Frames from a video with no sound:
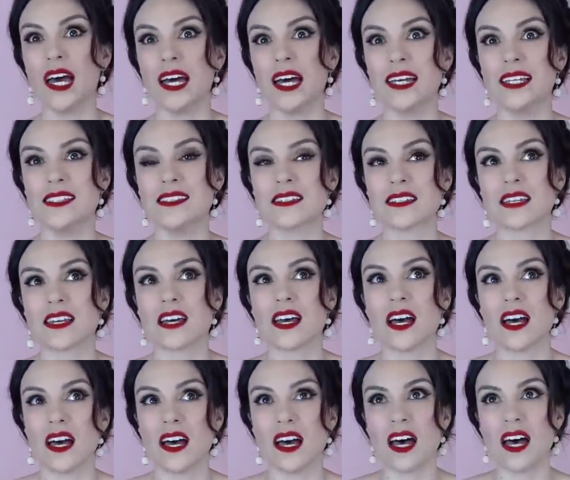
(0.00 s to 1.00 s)
And
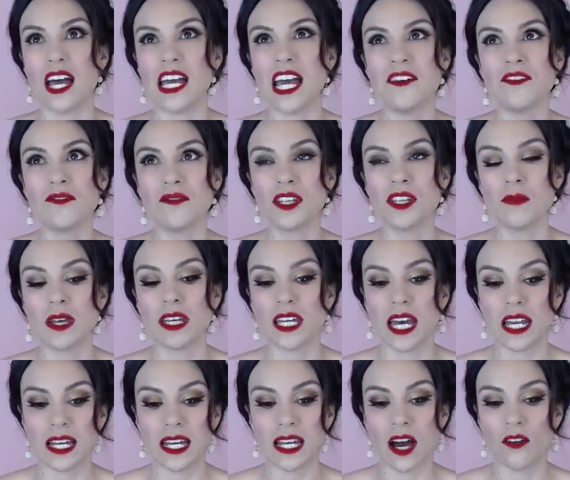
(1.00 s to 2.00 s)
I haven't really been
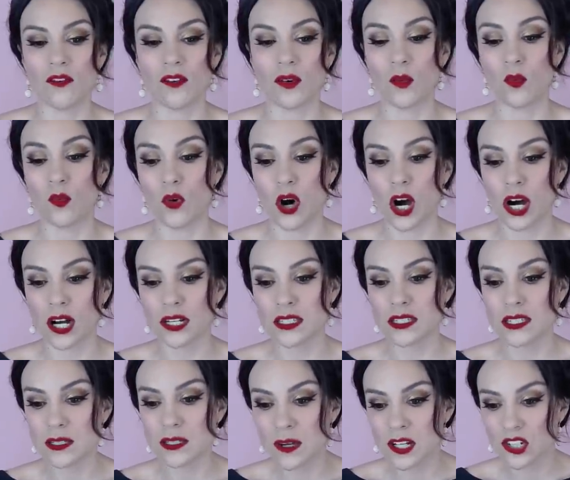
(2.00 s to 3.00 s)
getting out for
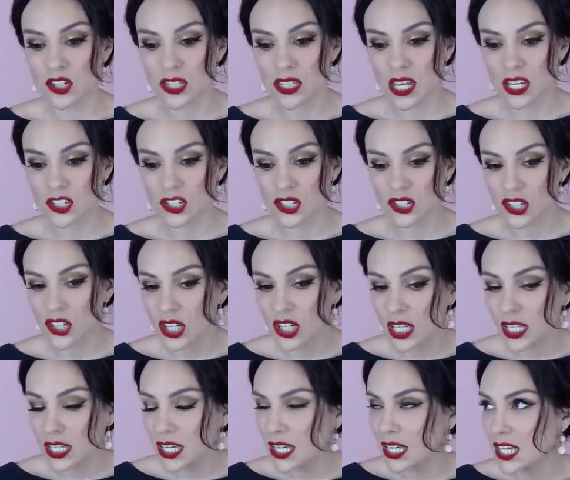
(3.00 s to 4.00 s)
walks as much as I
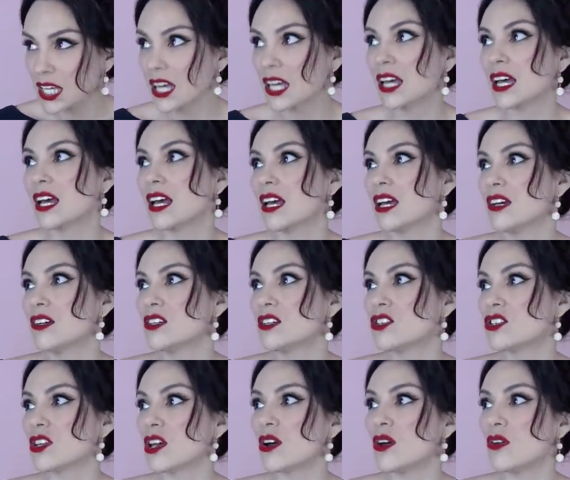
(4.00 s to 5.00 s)
should.
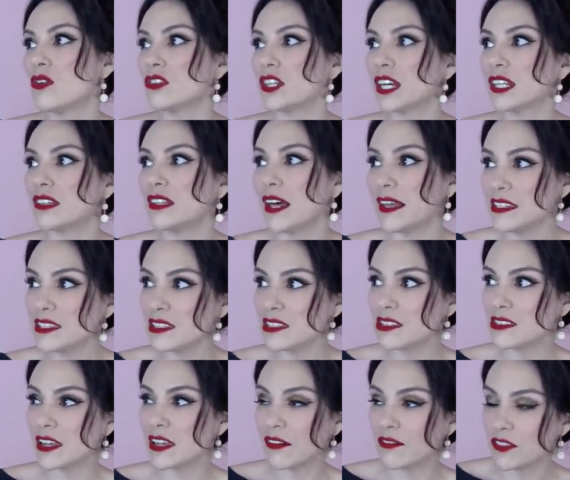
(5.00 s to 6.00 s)
So like lots of
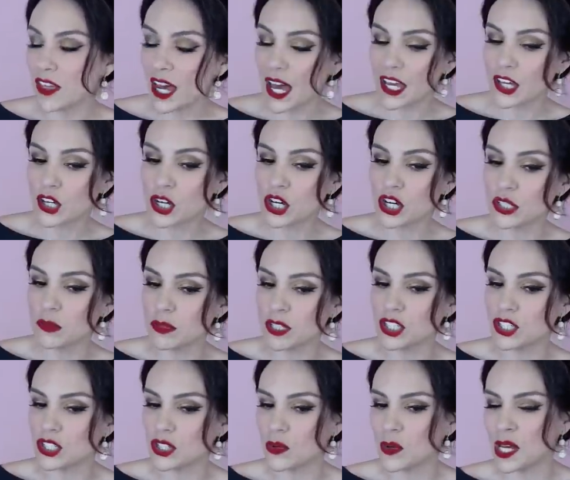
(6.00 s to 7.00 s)
stuff that I could
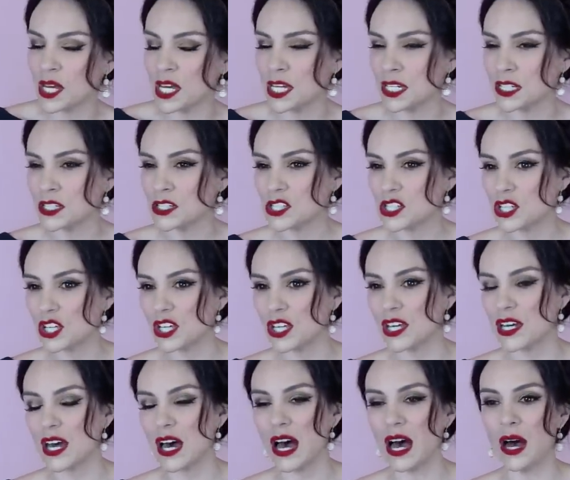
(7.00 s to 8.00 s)
be doing
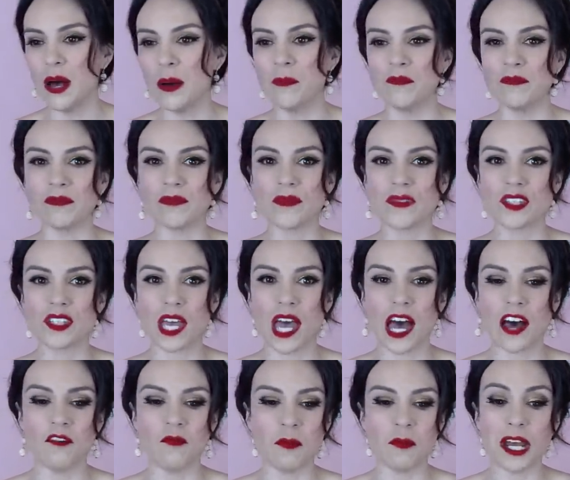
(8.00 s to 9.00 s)
to
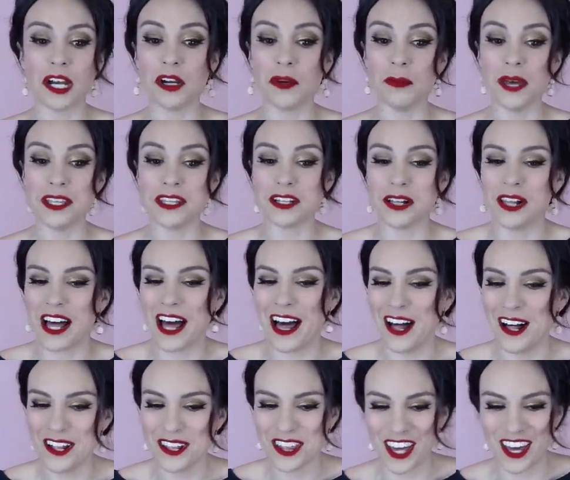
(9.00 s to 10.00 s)
have better mental
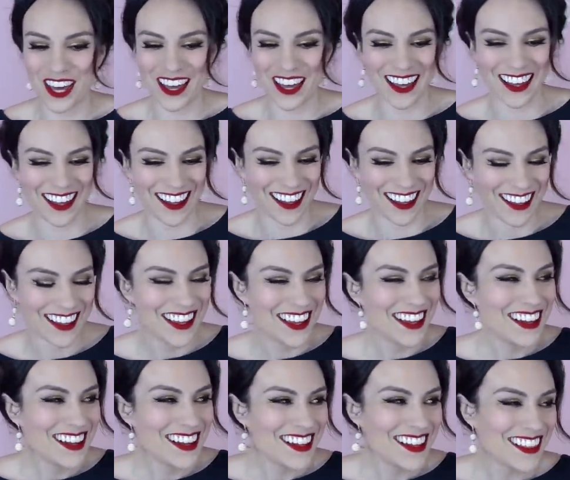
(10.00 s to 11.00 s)
health
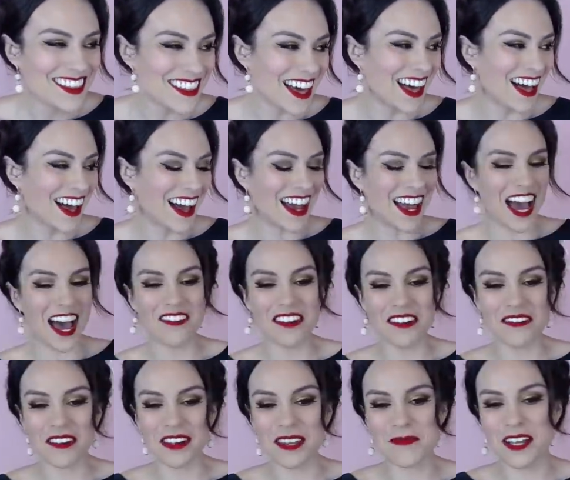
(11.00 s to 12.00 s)
that I
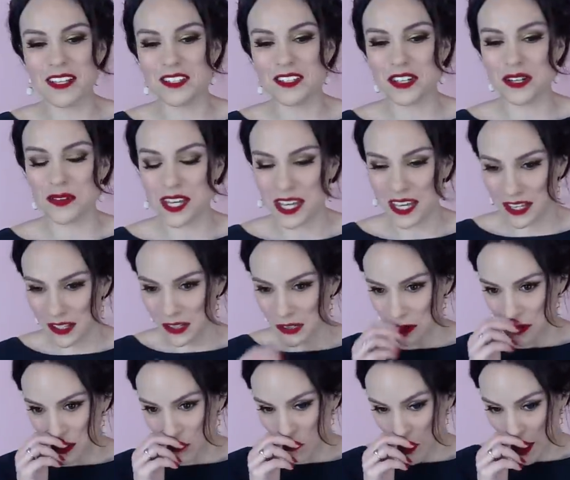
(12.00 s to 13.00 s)
haven't really been doing,
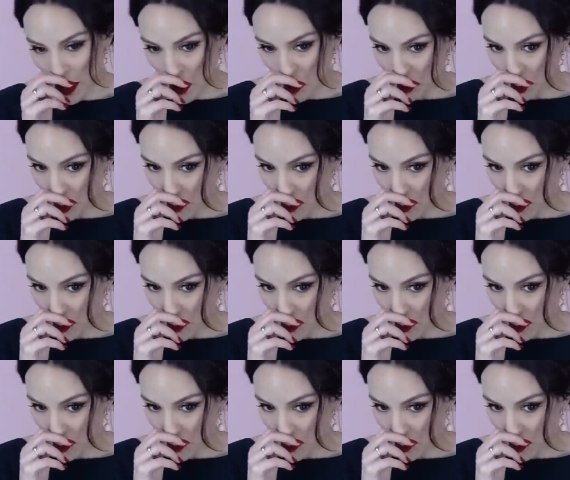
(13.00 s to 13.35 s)
including